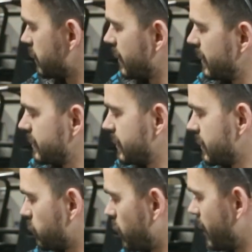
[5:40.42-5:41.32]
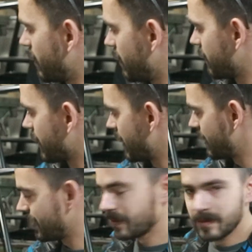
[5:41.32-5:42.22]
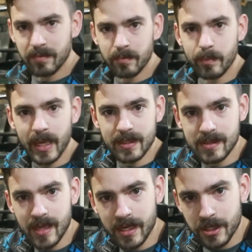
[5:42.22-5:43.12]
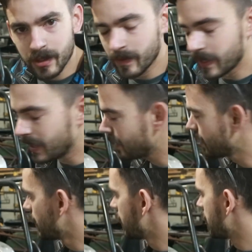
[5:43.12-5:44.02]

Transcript: there is this weird kind of bent section over here.